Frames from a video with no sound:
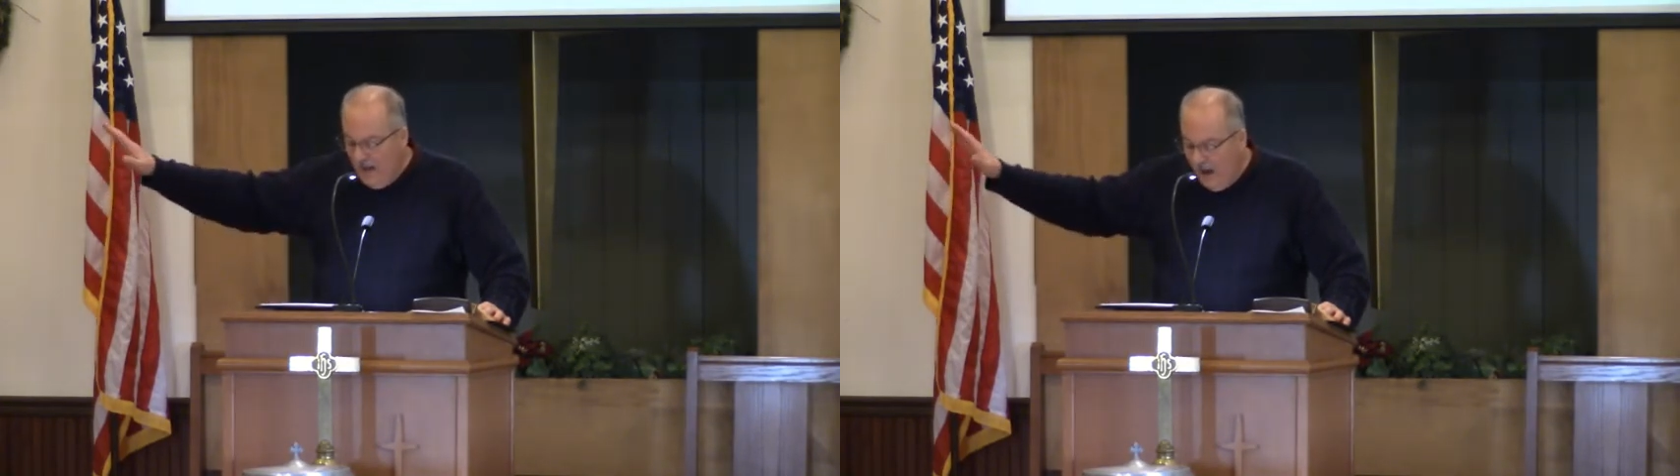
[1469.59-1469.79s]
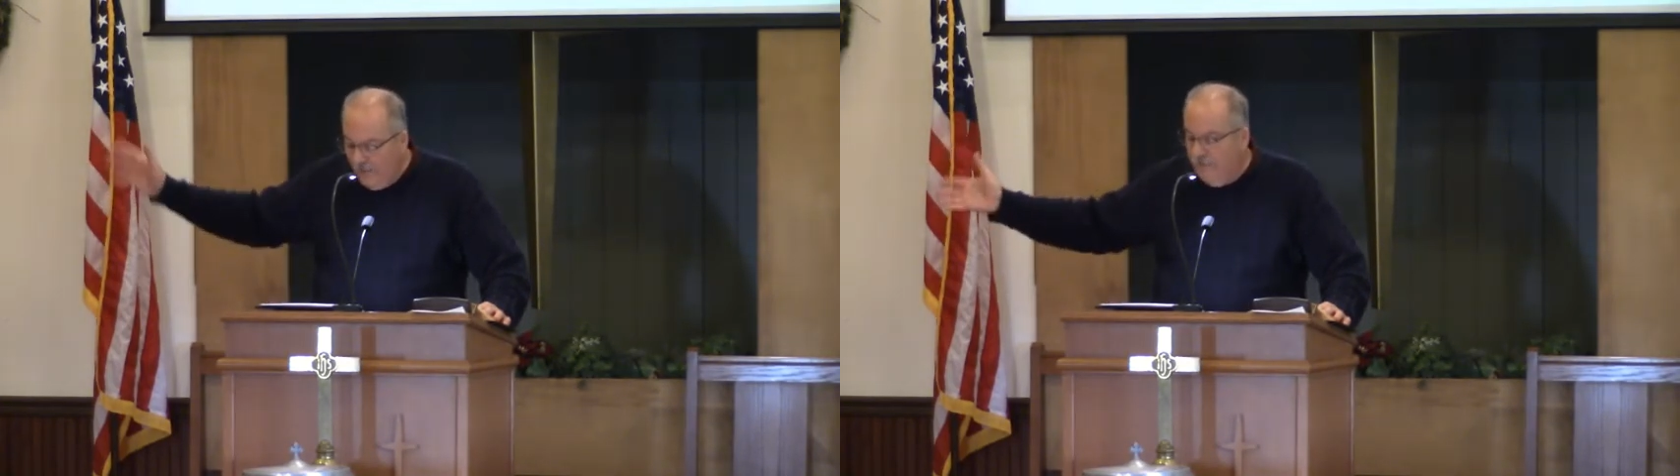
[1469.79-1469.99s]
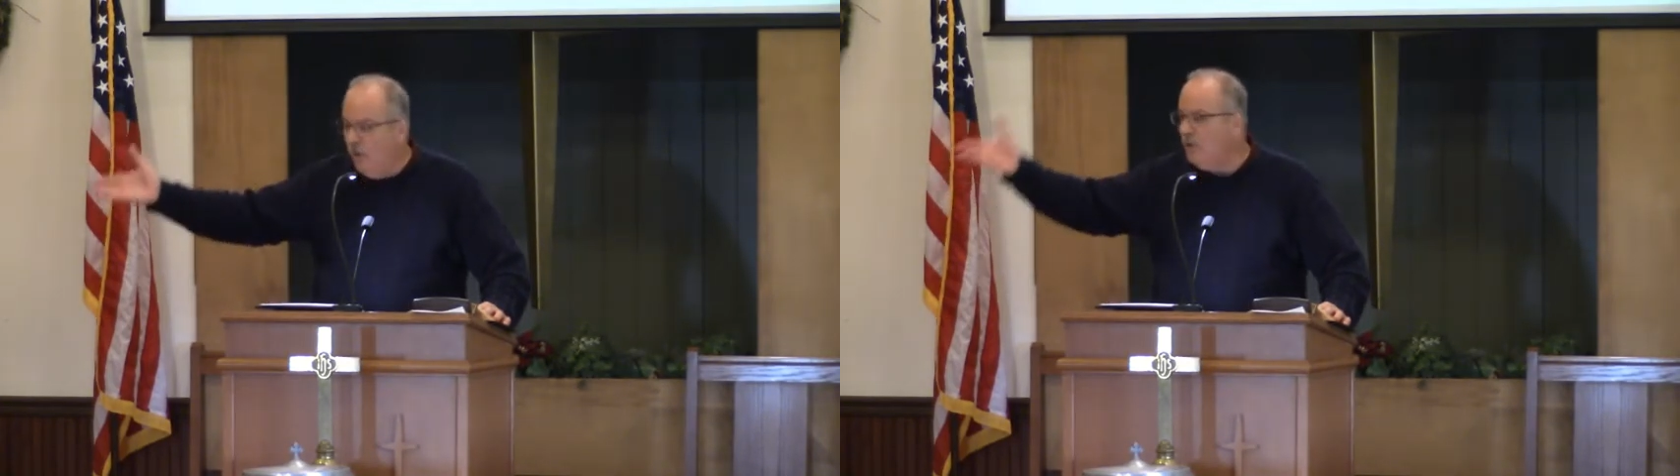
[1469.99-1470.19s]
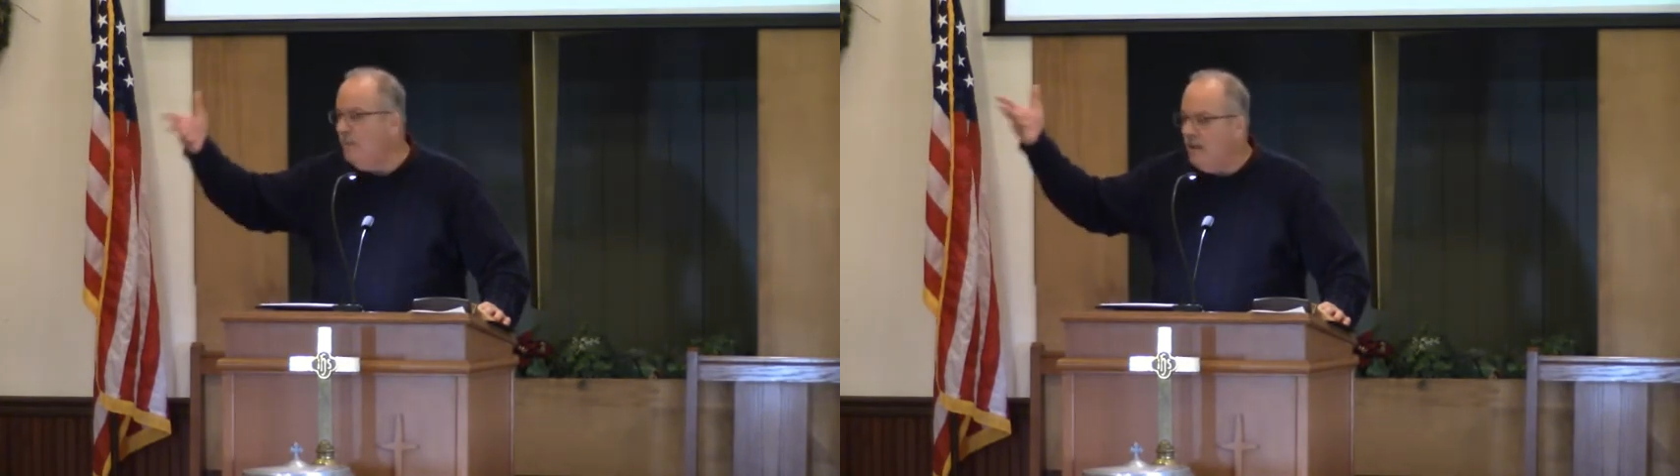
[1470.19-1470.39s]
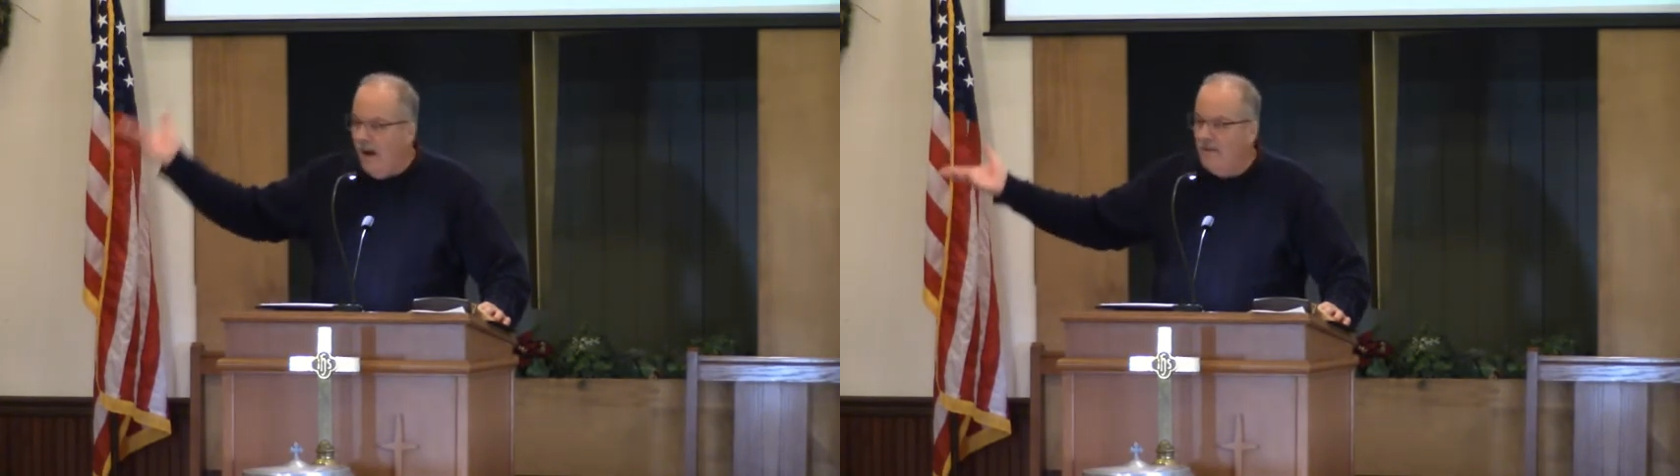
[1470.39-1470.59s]
unfolds
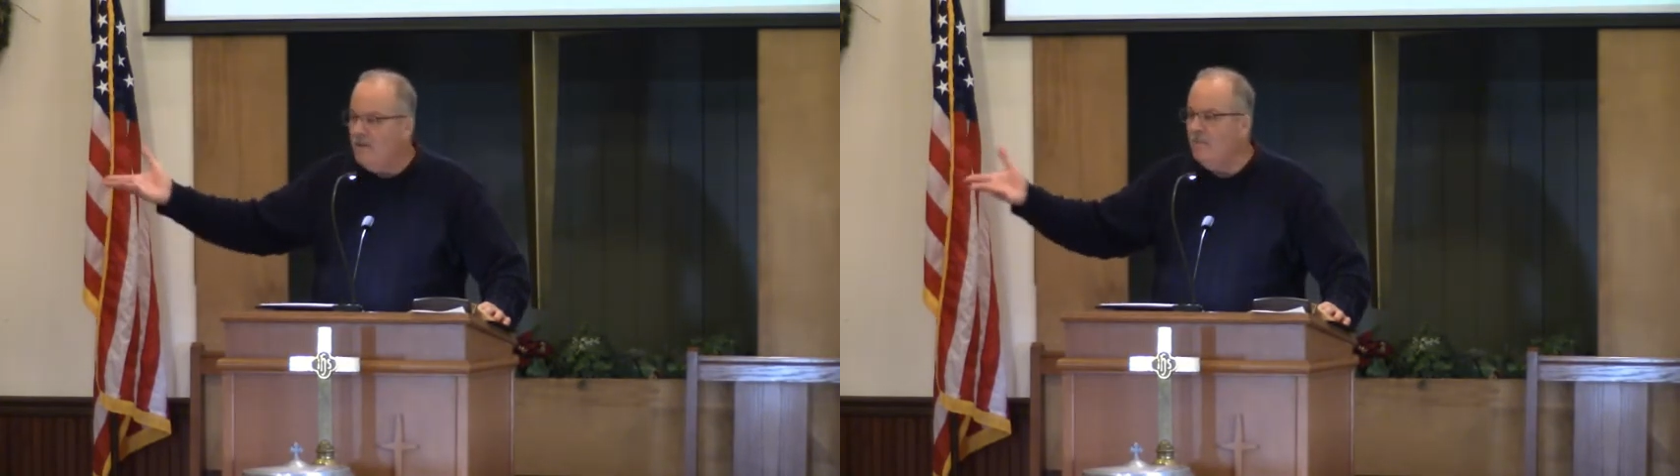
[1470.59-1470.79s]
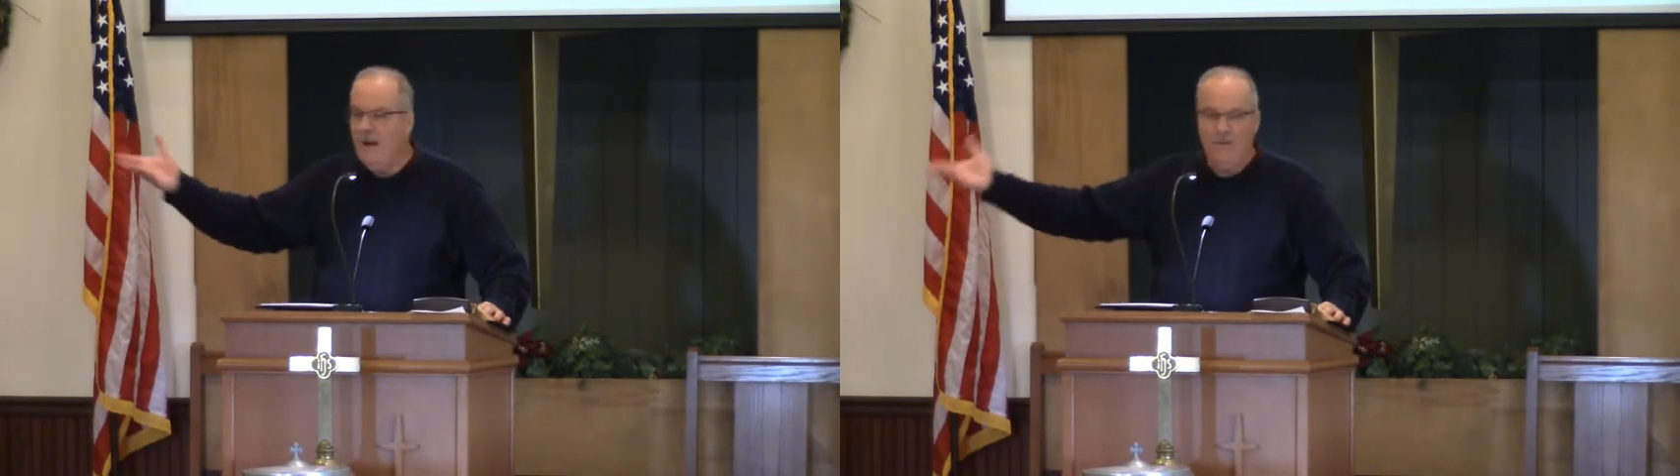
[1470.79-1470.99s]
because of my